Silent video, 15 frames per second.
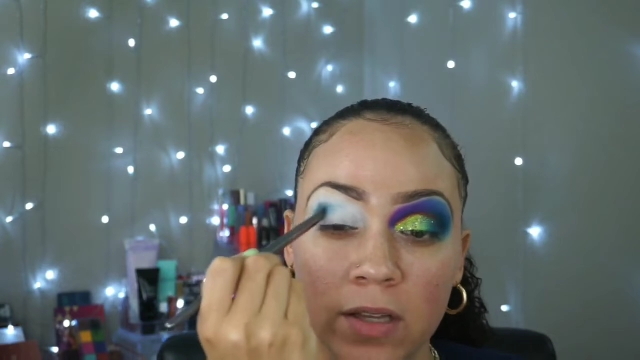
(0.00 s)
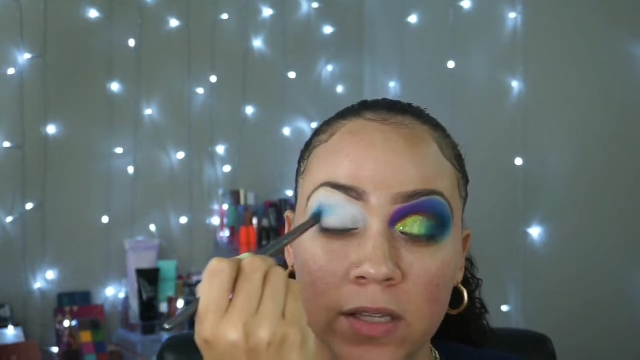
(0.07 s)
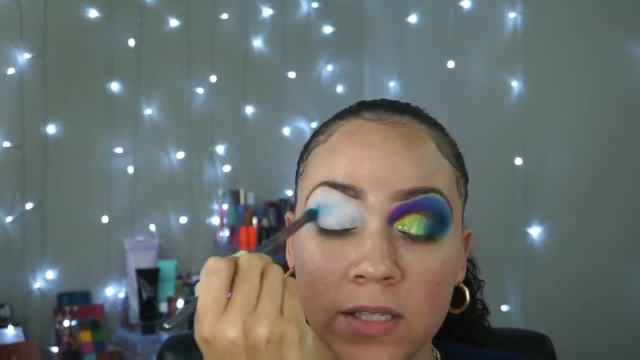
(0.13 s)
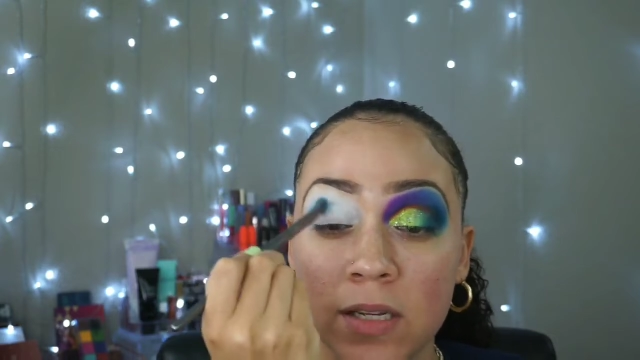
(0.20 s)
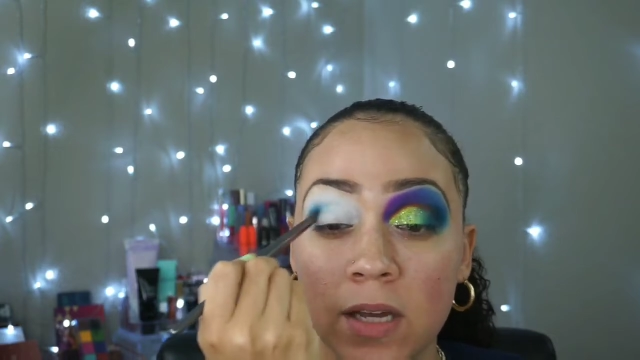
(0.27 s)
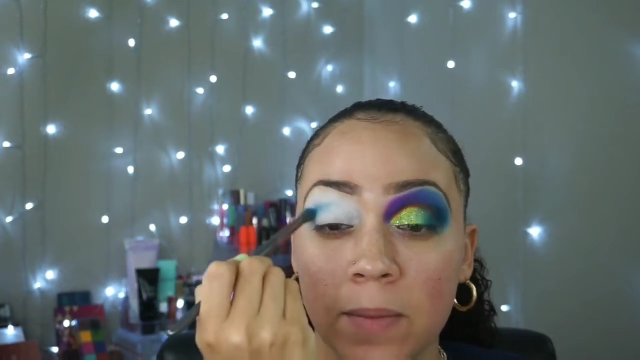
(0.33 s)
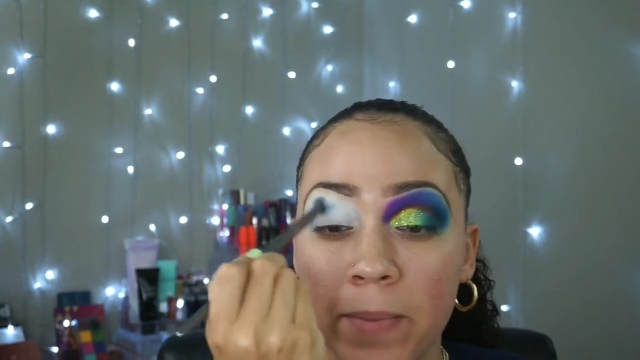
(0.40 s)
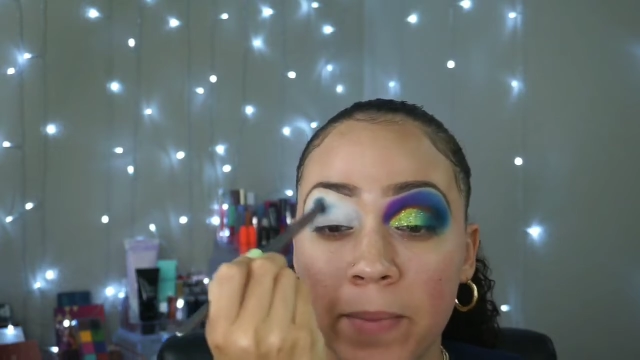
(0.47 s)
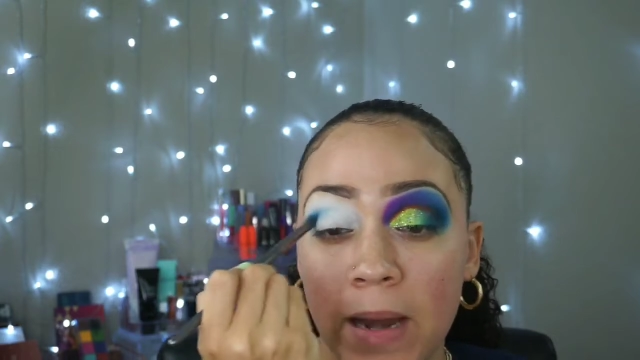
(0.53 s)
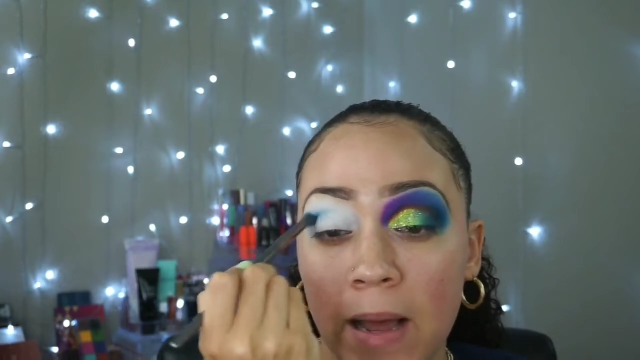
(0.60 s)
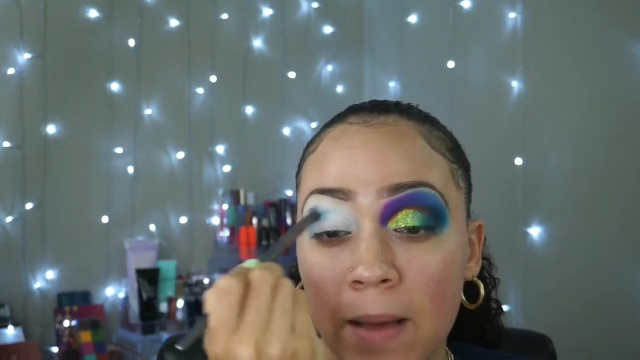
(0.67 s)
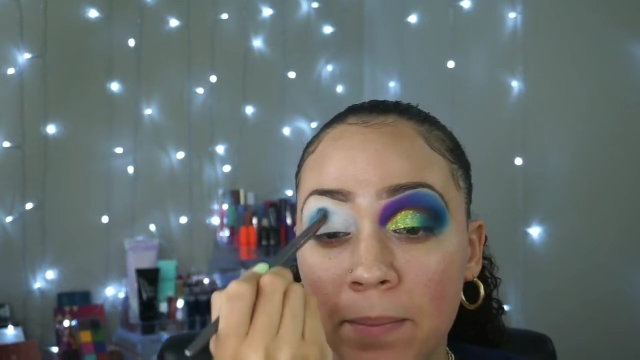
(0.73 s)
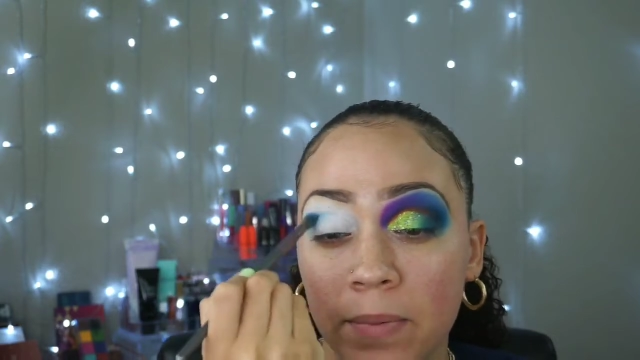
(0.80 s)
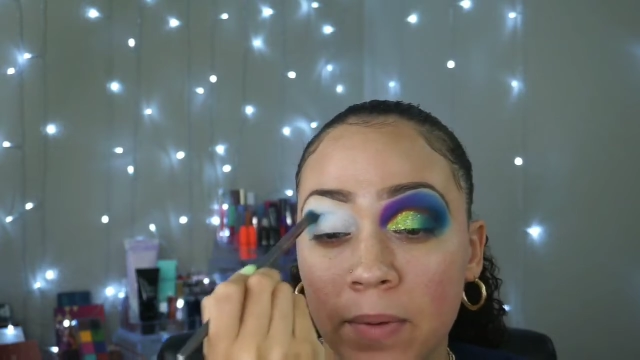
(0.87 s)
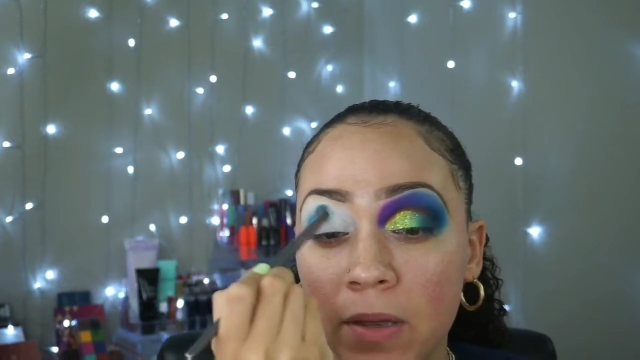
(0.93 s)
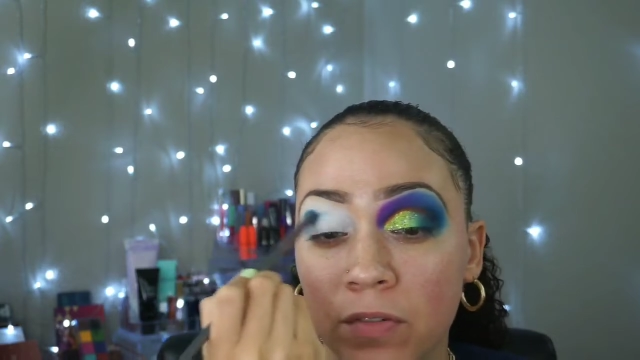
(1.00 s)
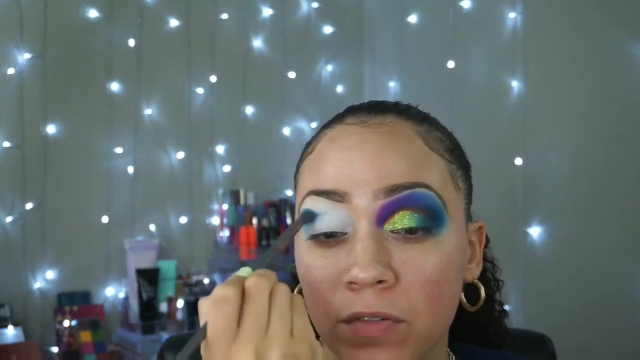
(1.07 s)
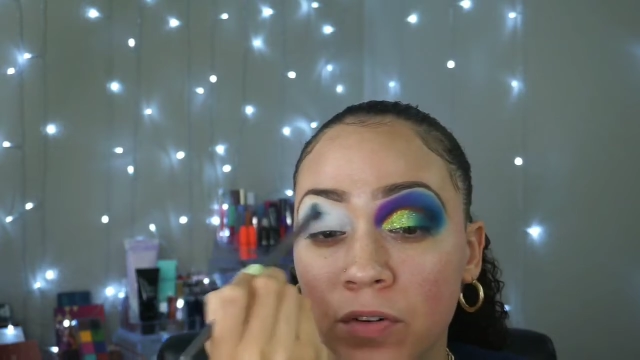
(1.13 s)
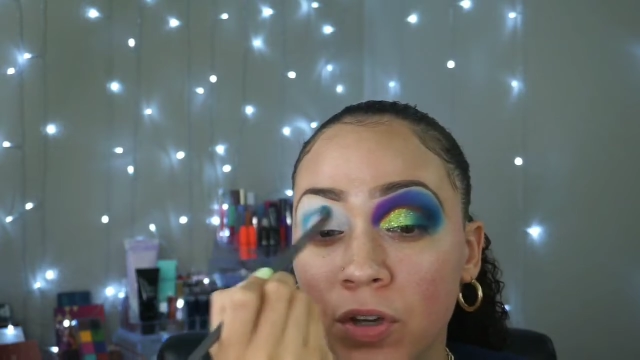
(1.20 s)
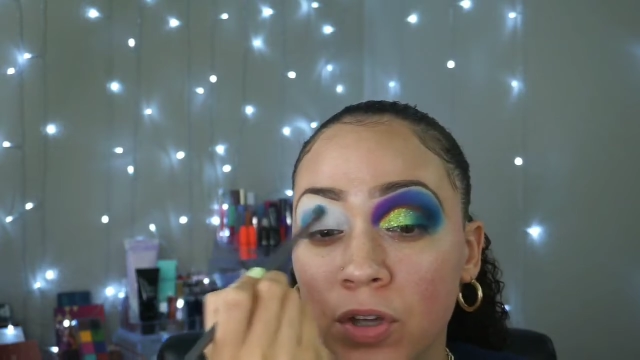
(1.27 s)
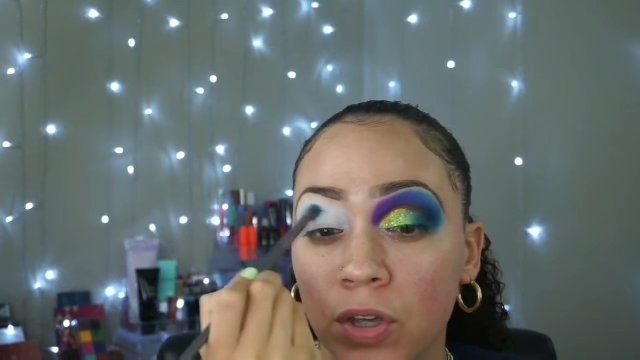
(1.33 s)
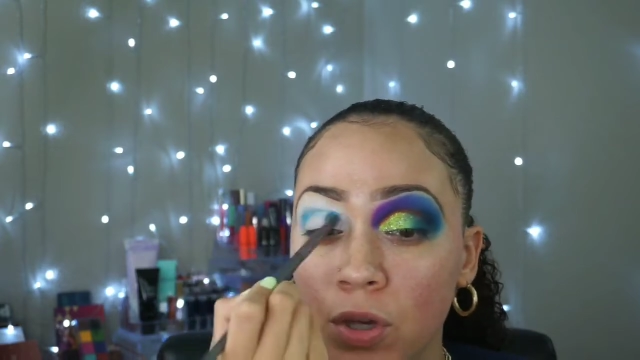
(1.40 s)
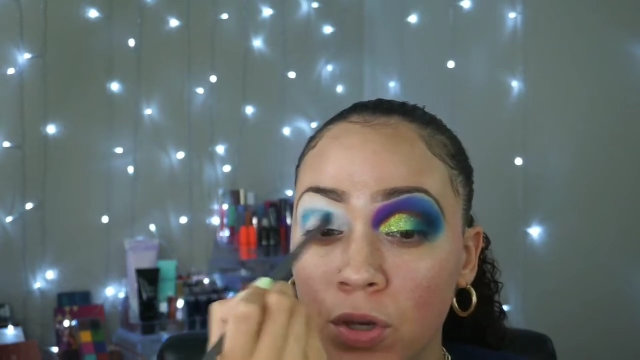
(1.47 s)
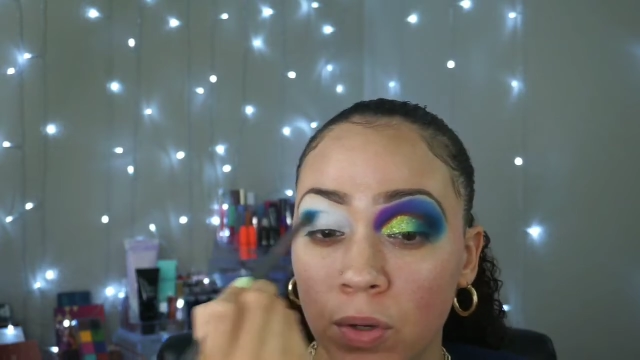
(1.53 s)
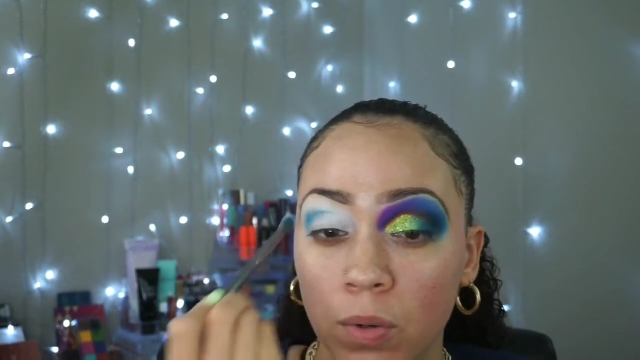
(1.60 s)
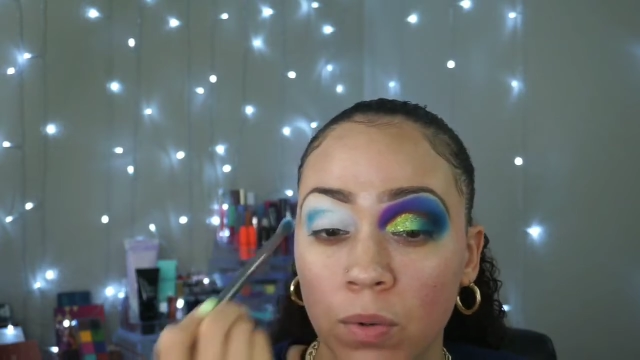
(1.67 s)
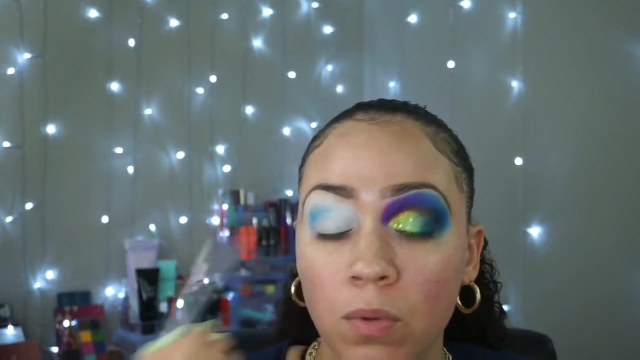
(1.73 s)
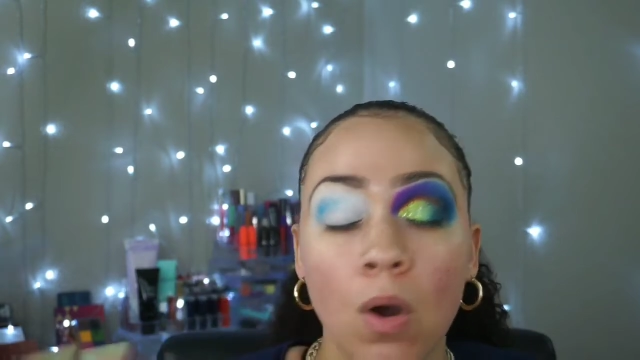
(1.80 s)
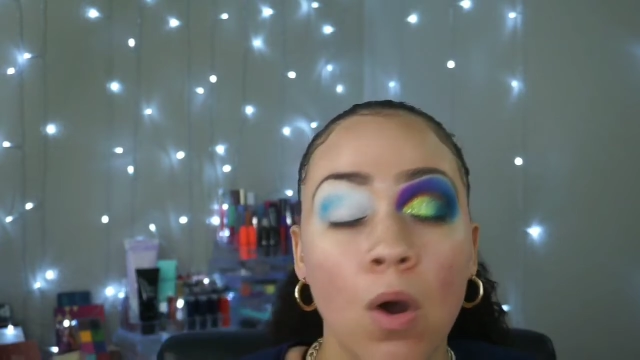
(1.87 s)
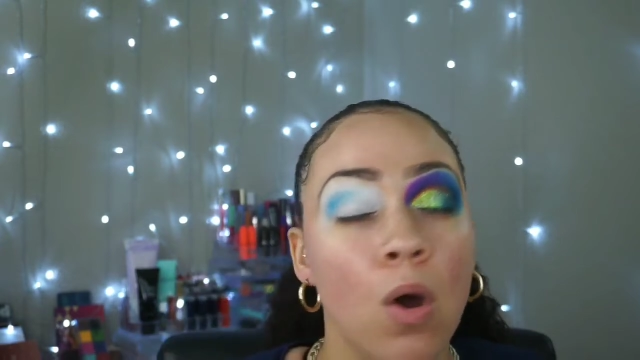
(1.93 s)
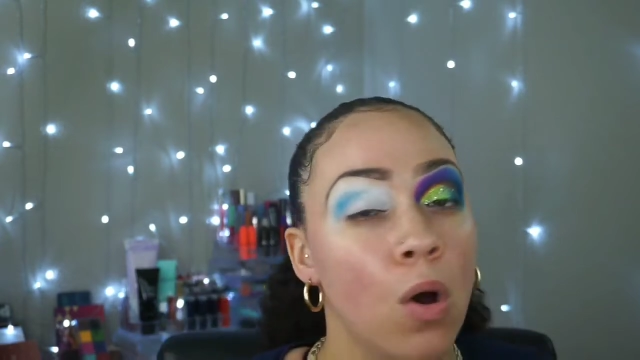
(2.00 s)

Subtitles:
this look may not be for you.